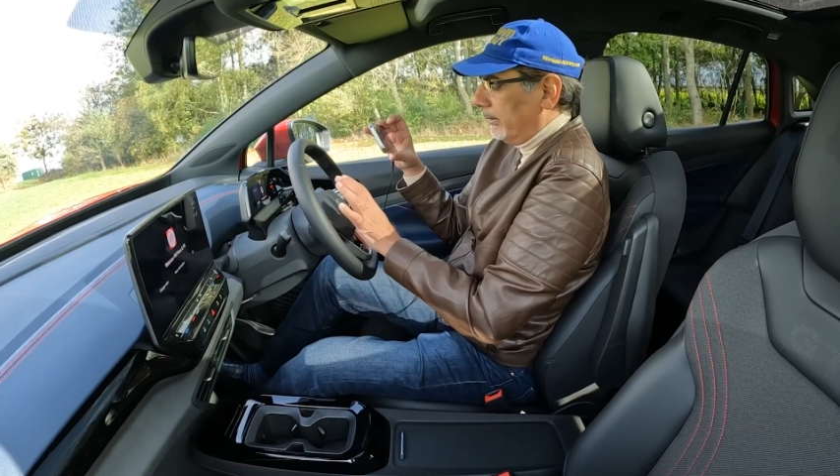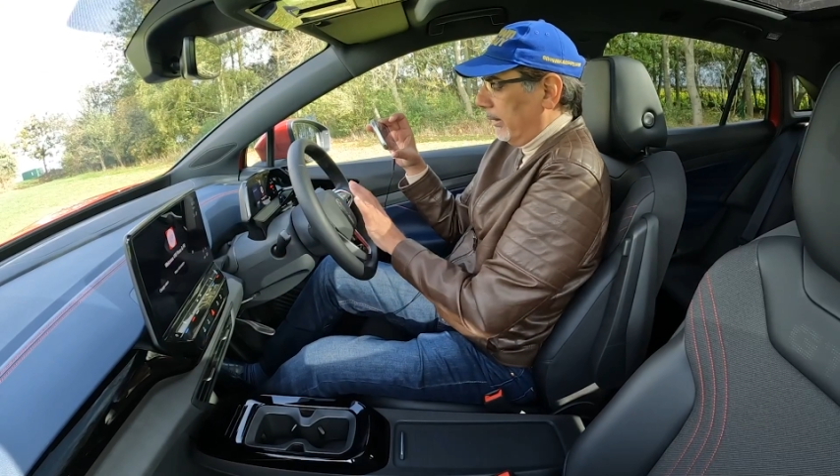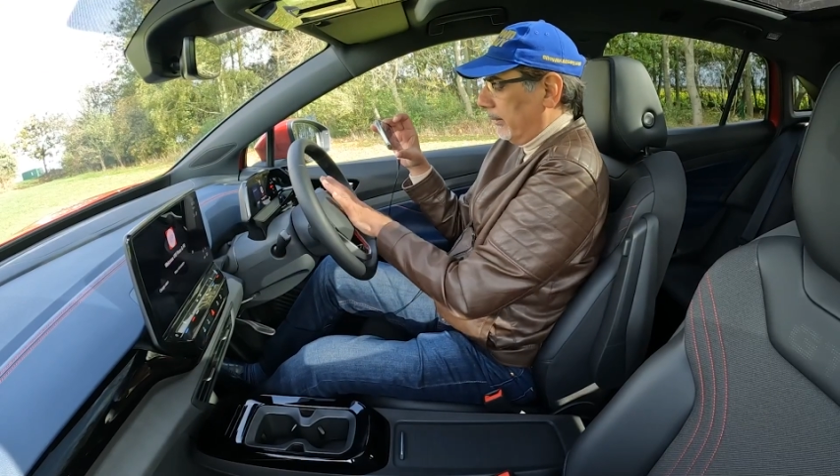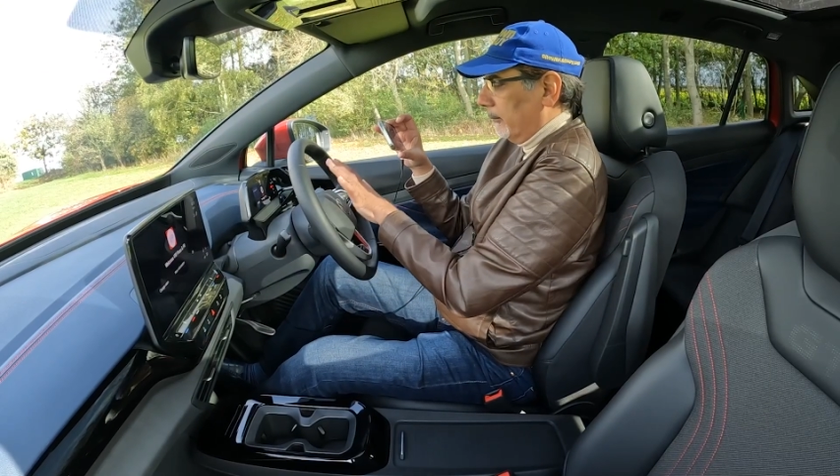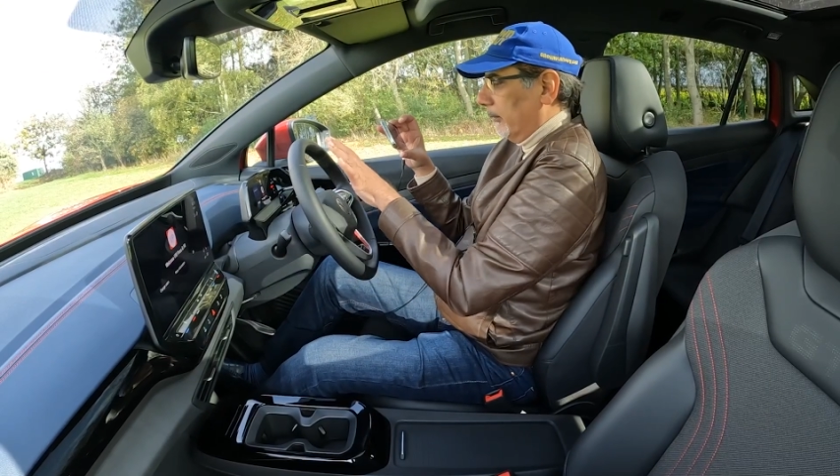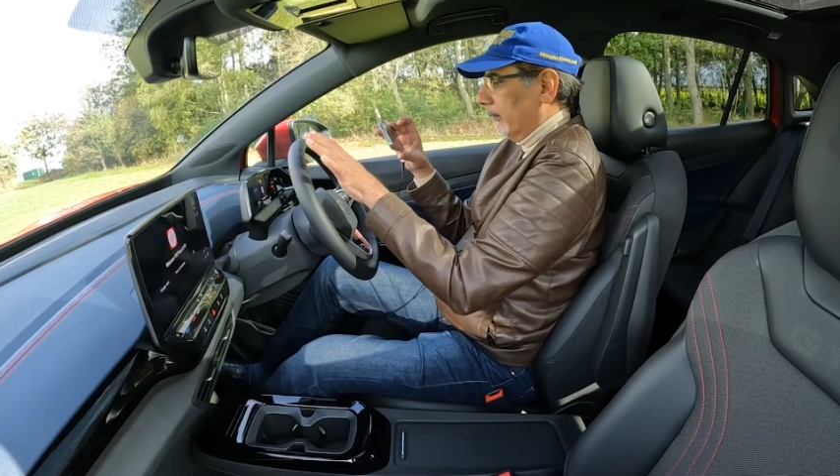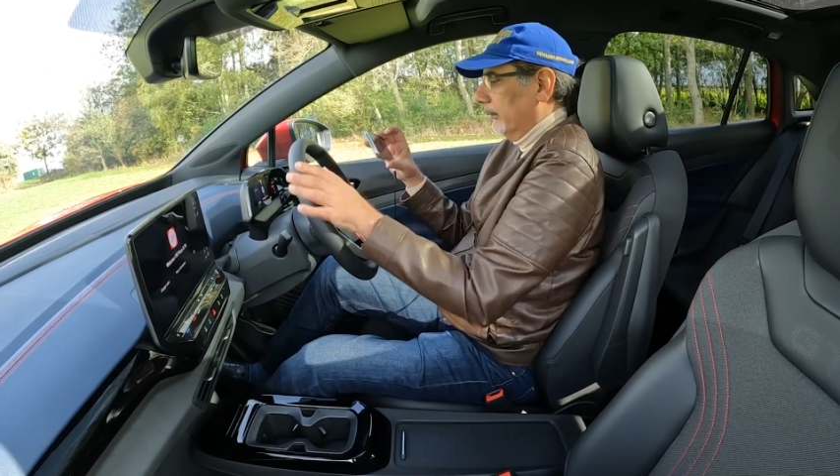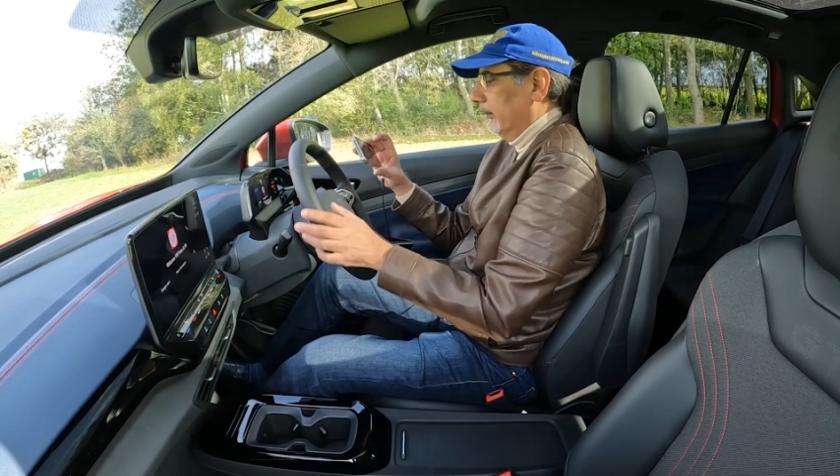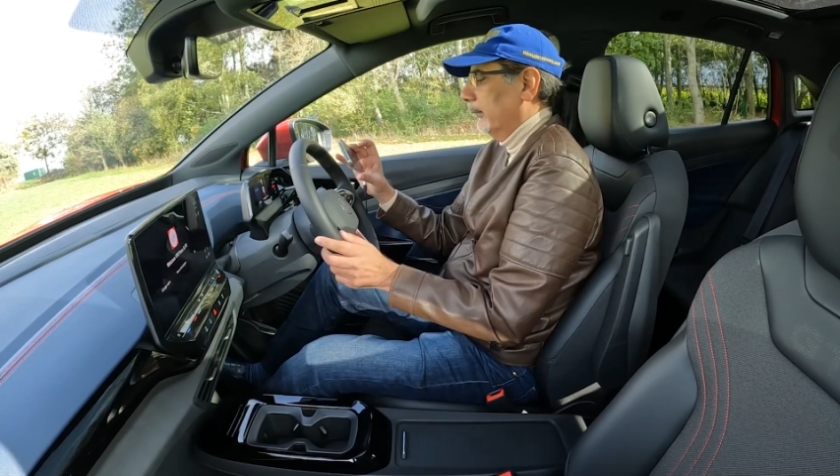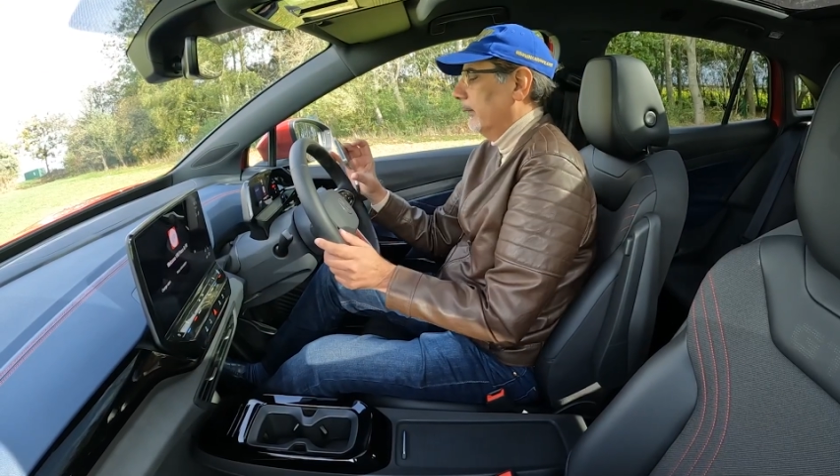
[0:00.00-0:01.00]
adjustable.
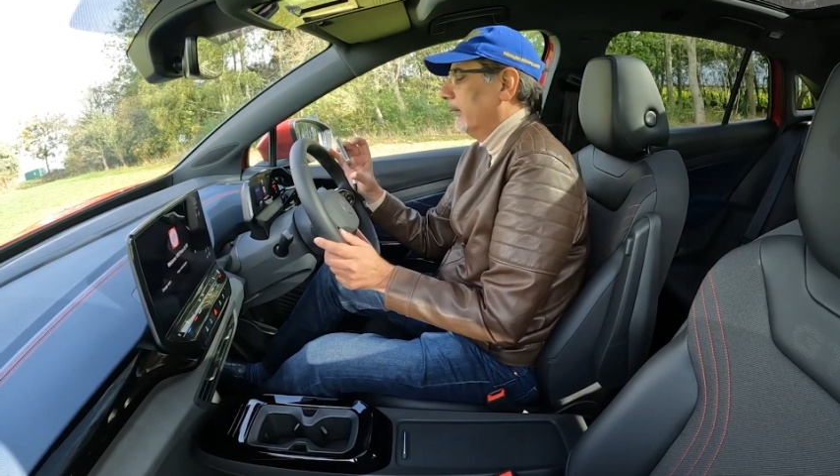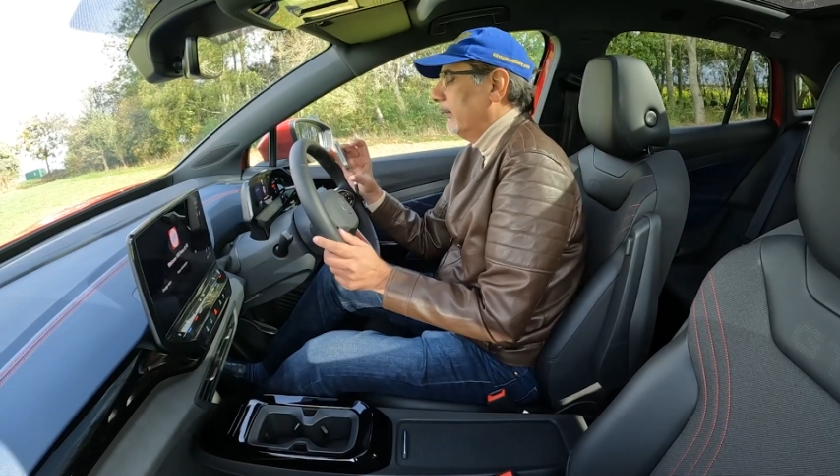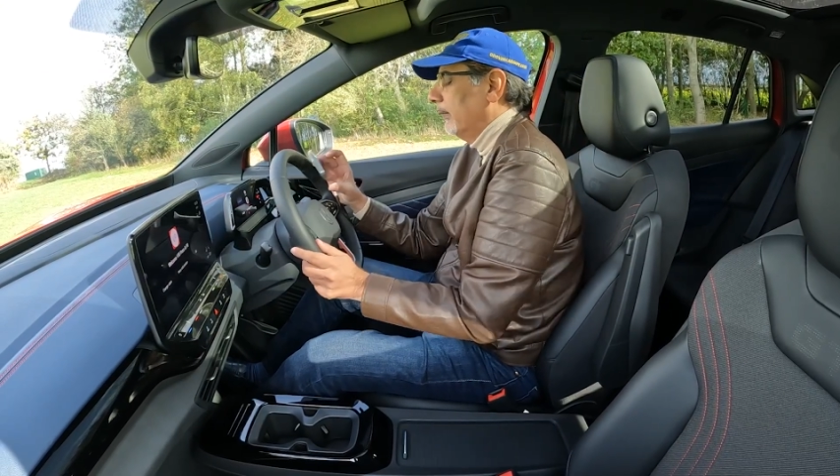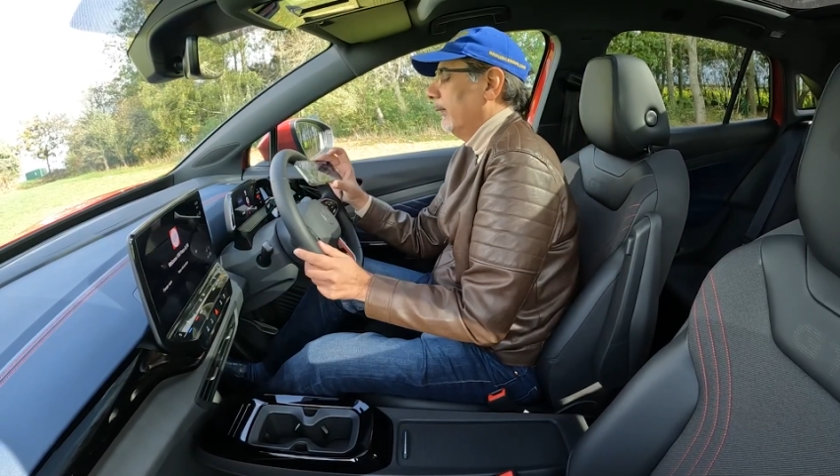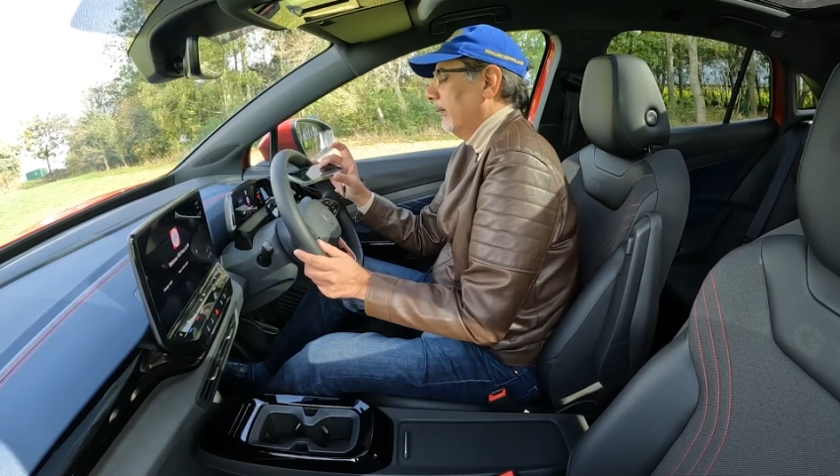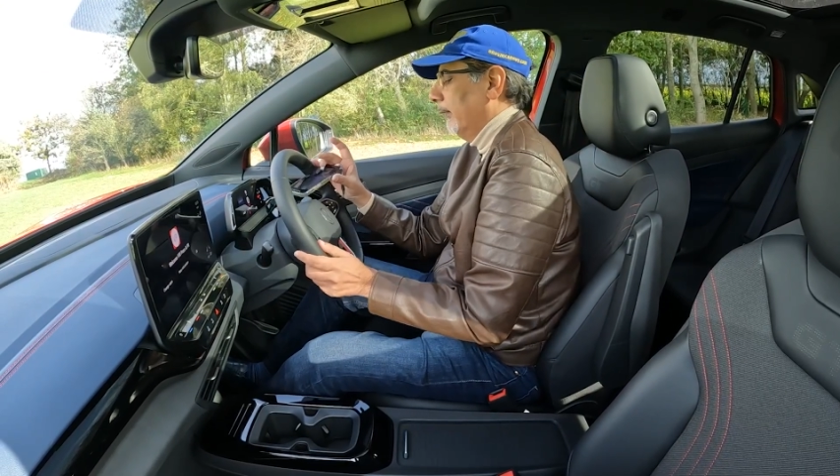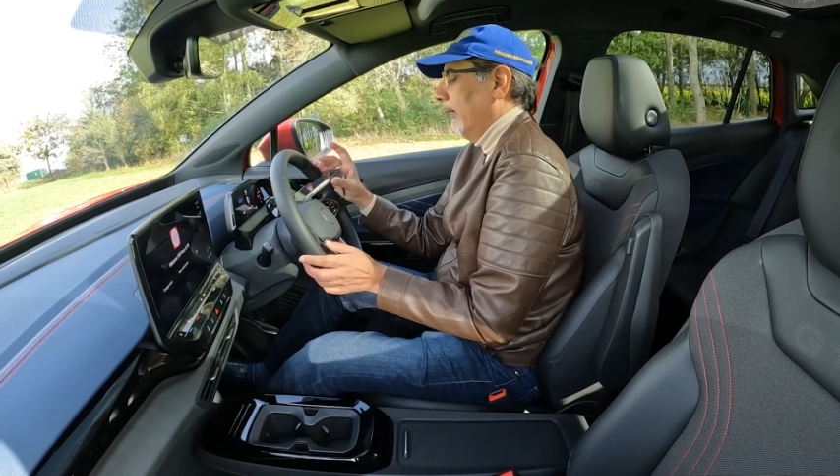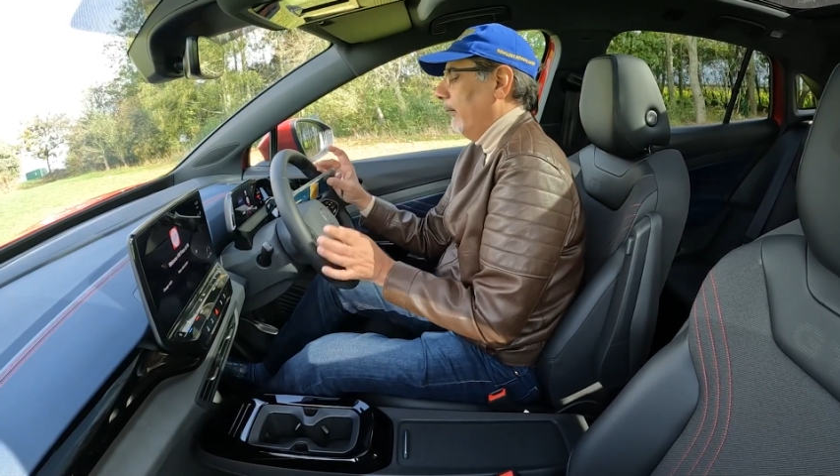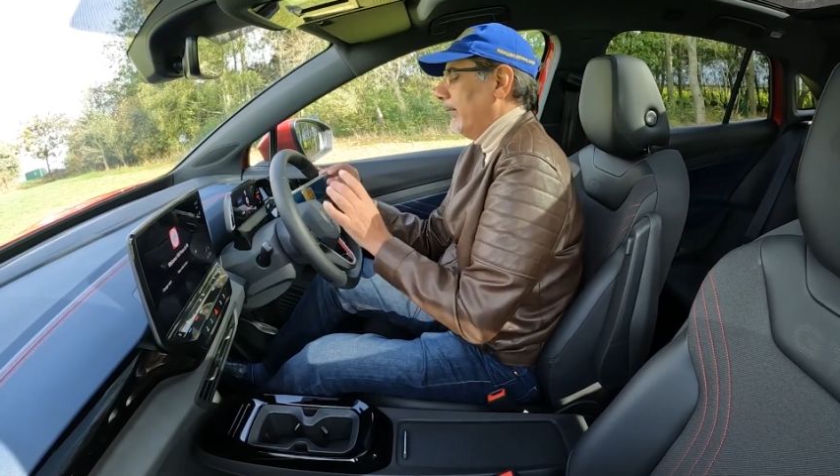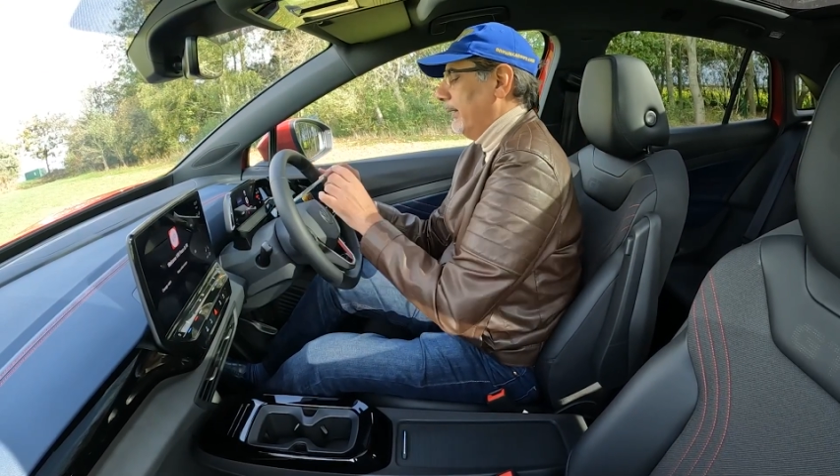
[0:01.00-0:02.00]

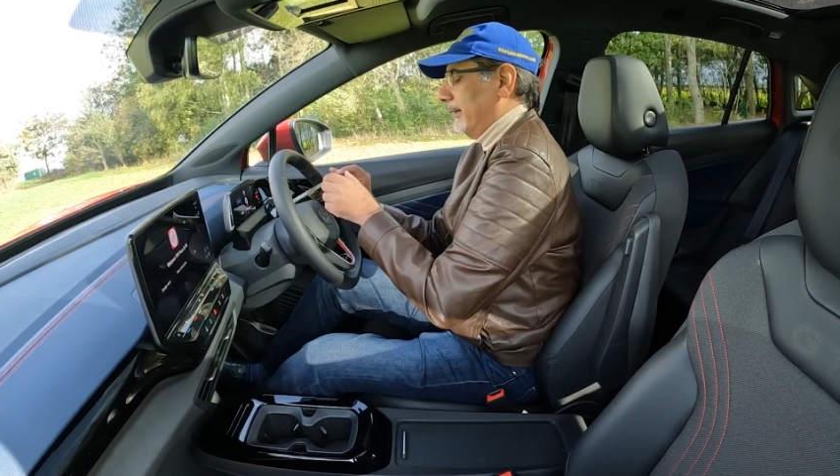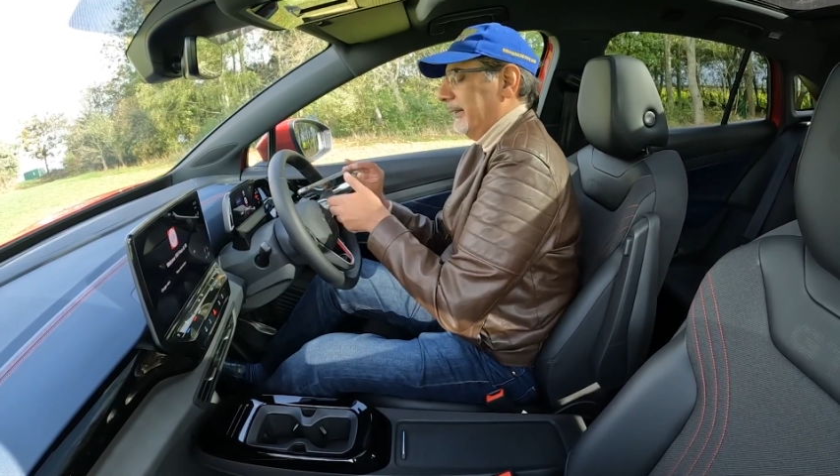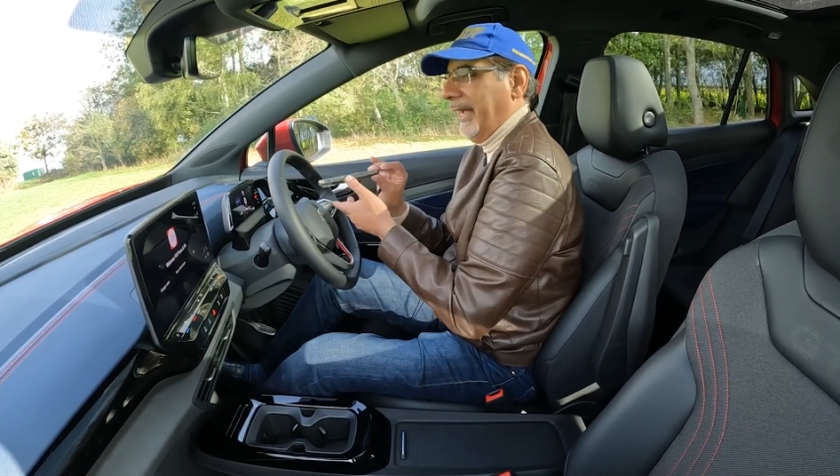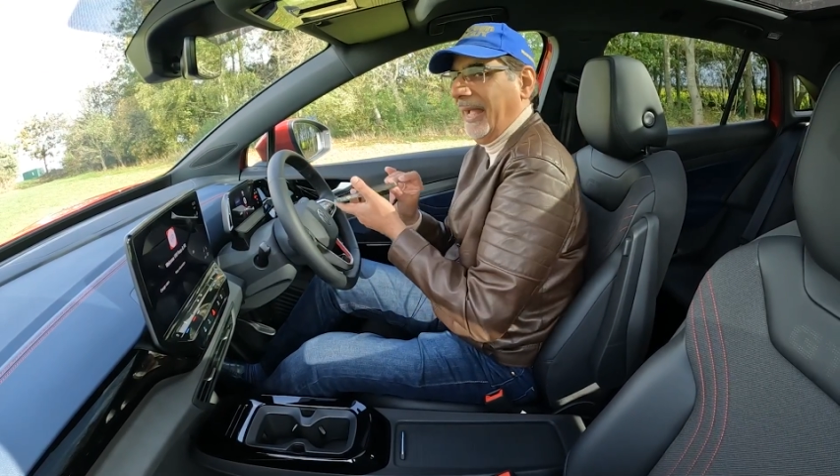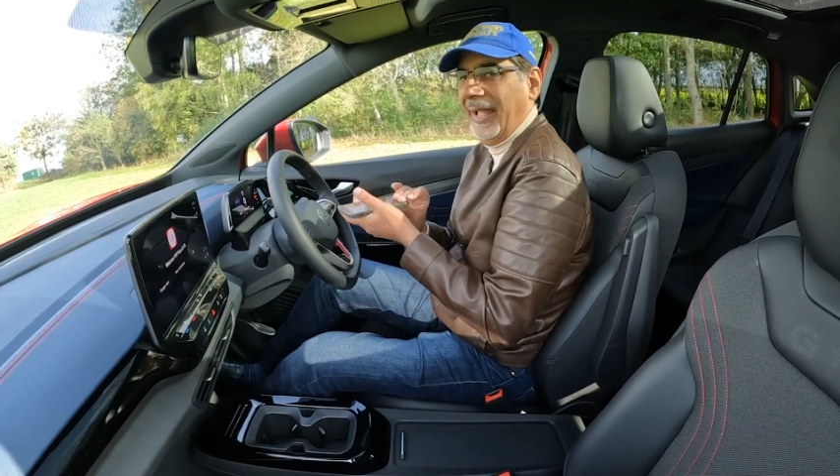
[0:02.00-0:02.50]
Oh, it is.